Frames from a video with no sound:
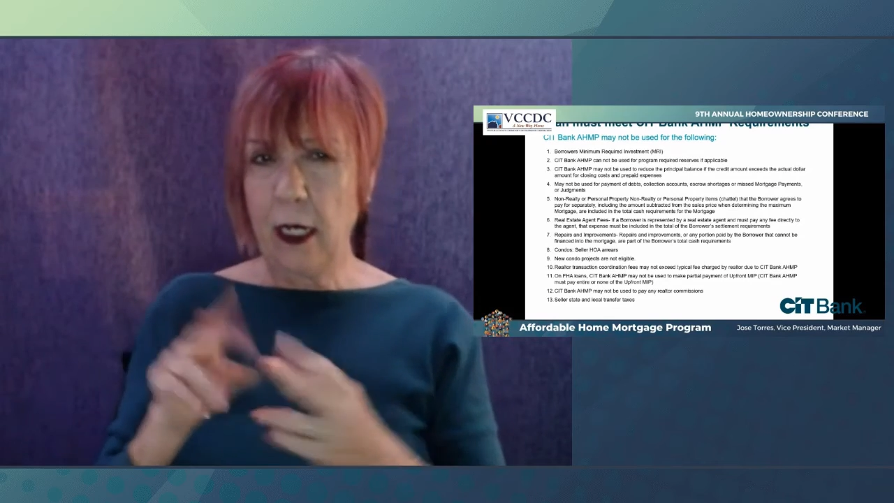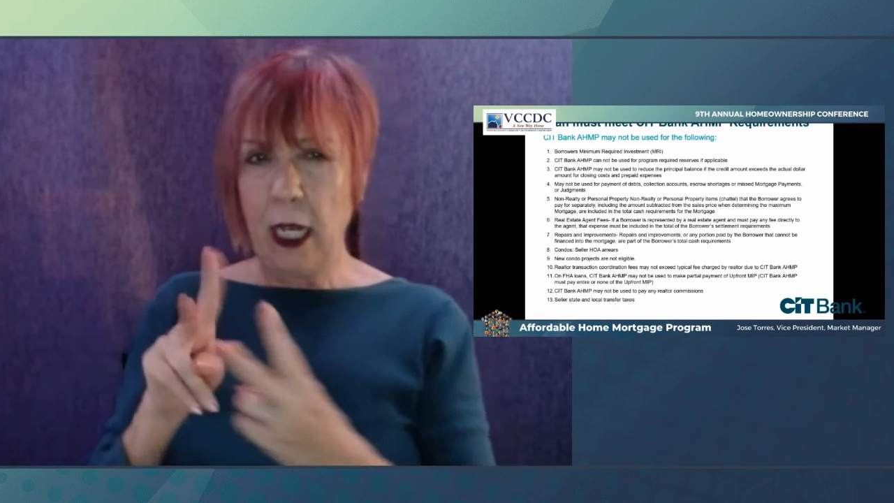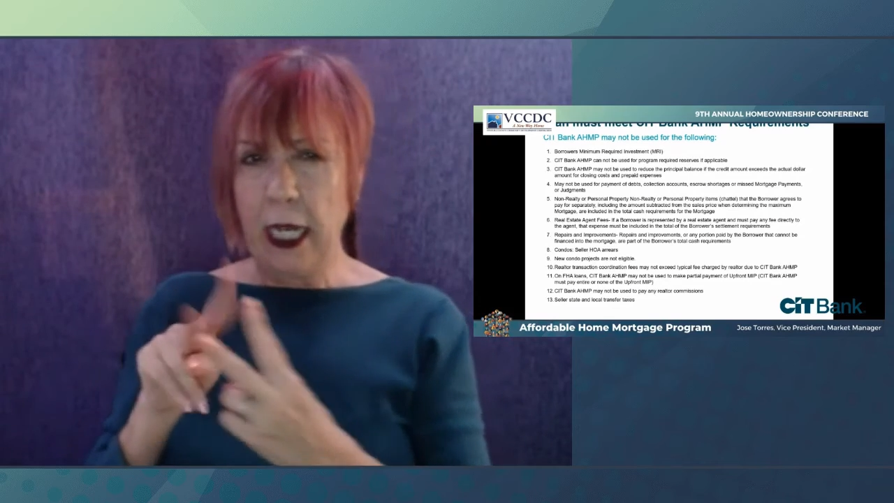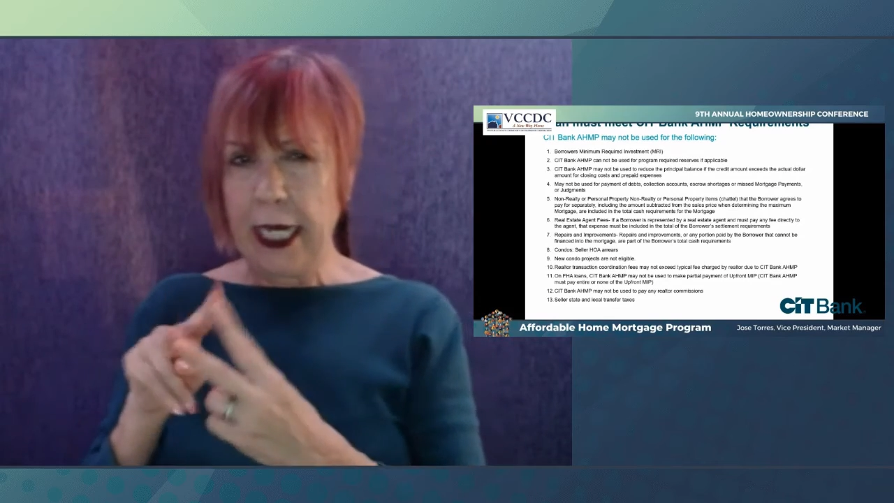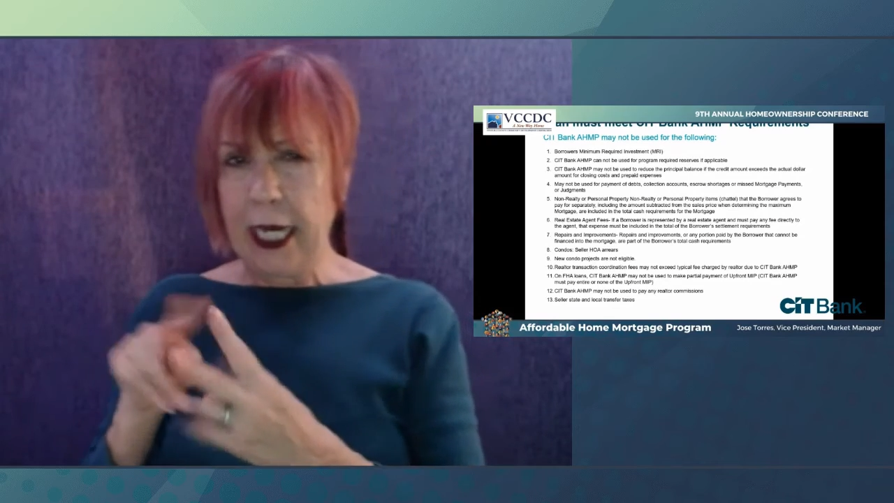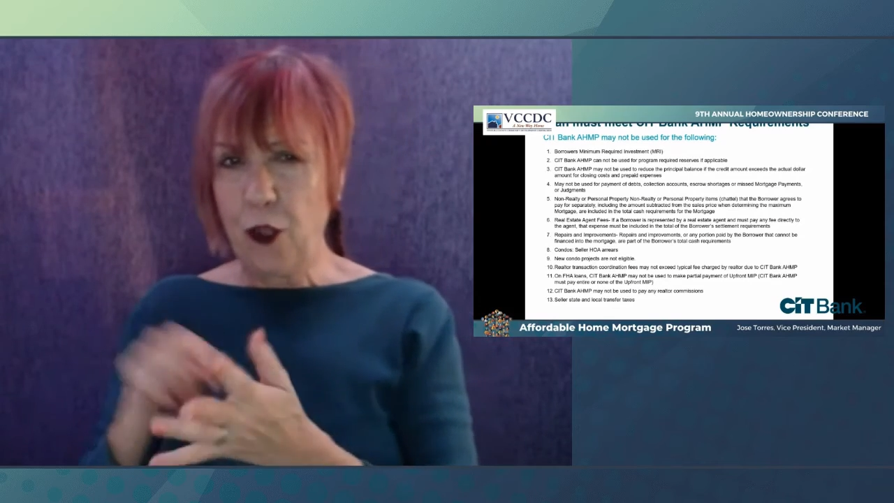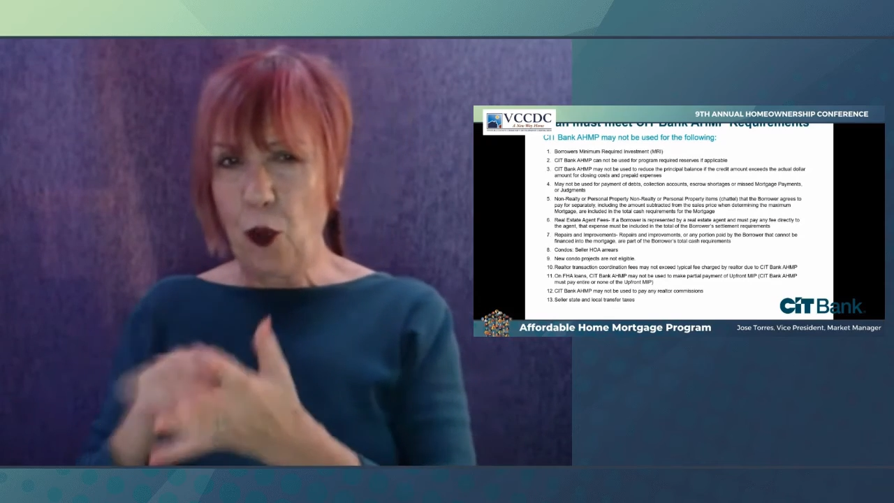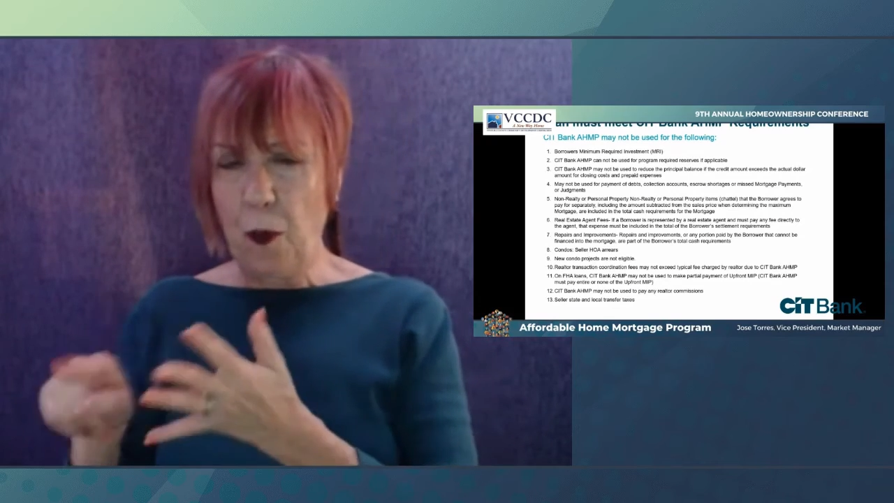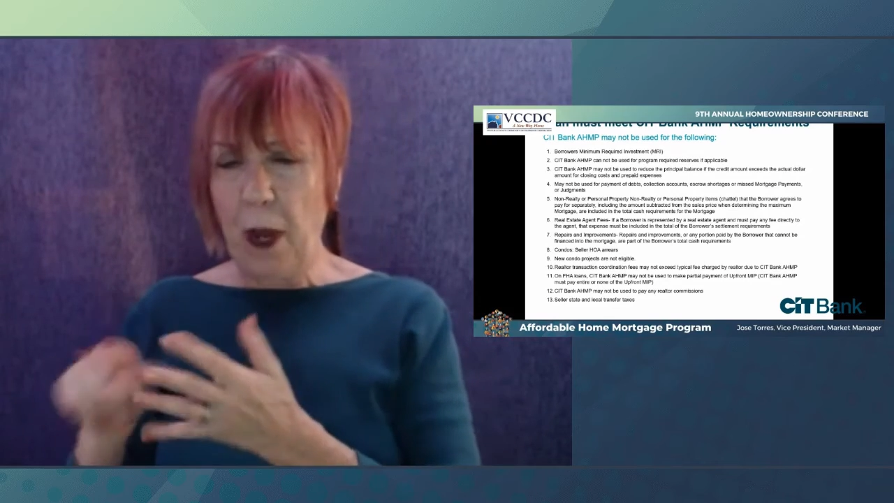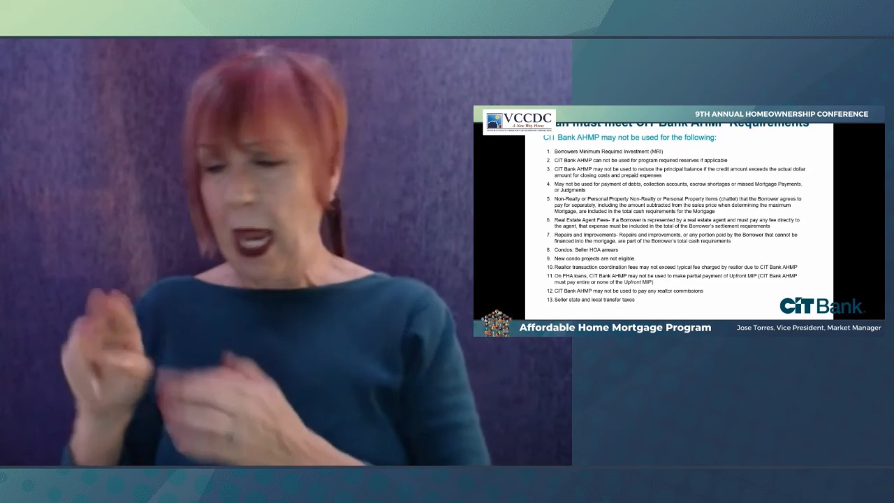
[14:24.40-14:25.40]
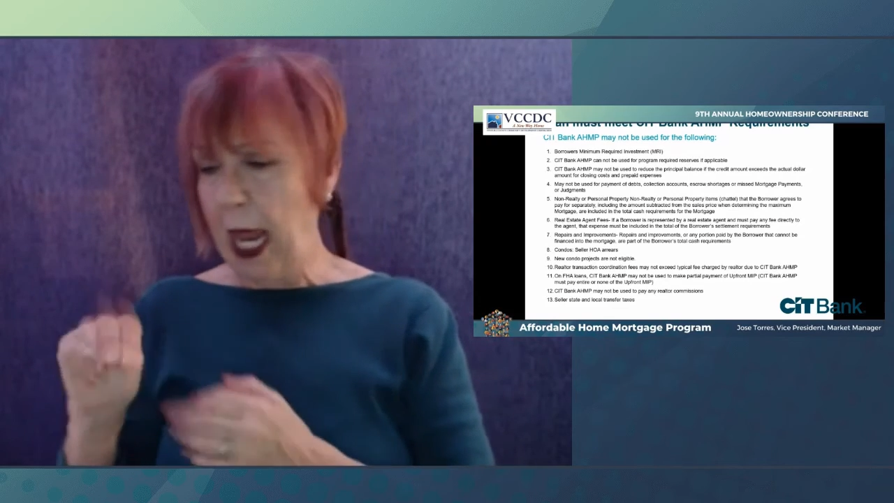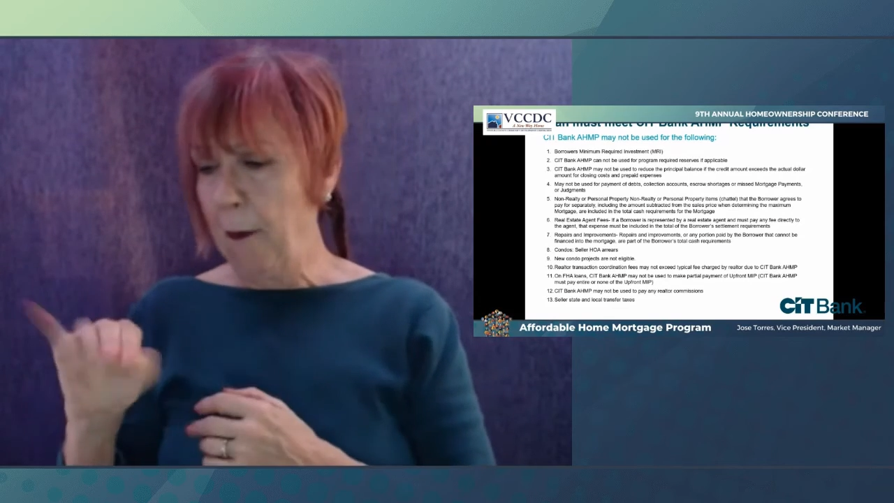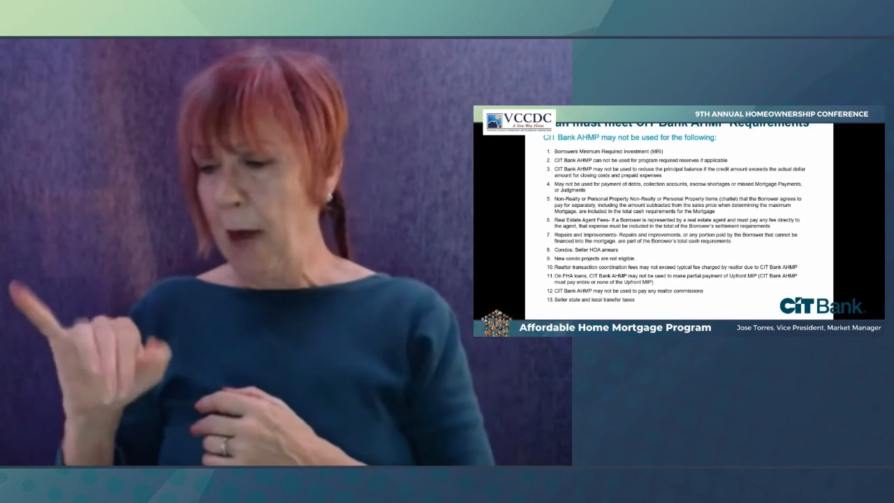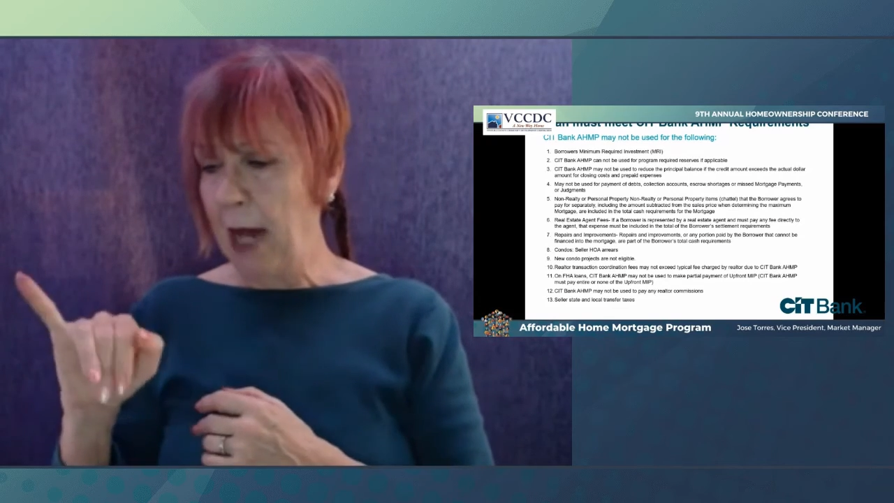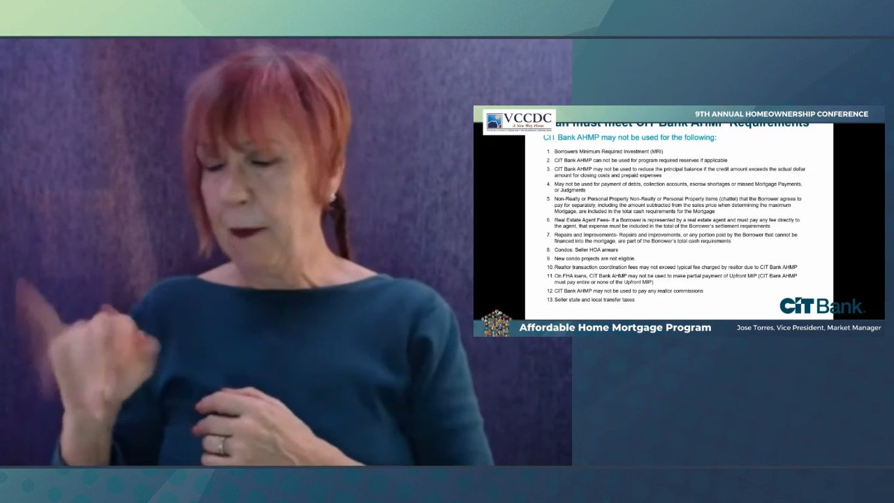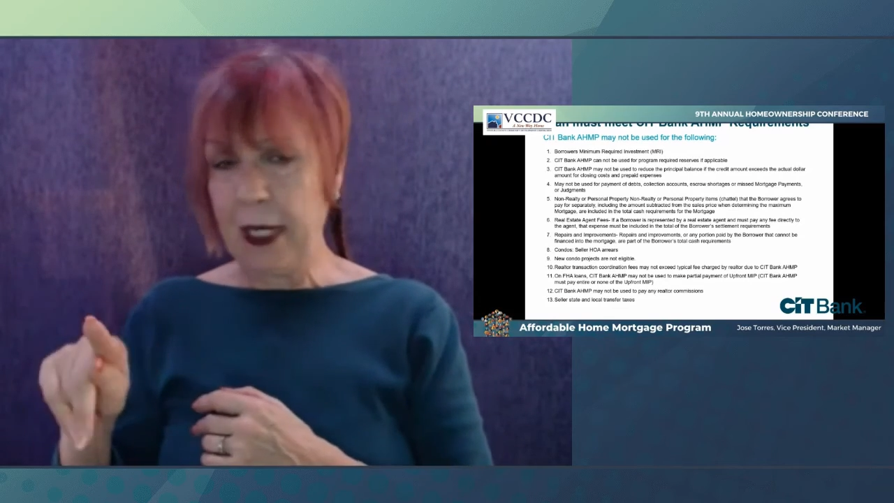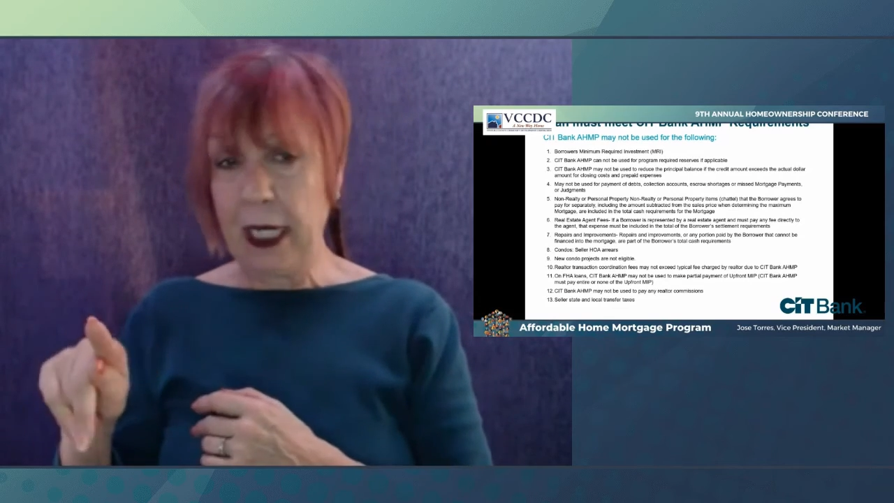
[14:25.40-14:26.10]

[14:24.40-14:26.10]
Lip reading: The CIT Bank AHAM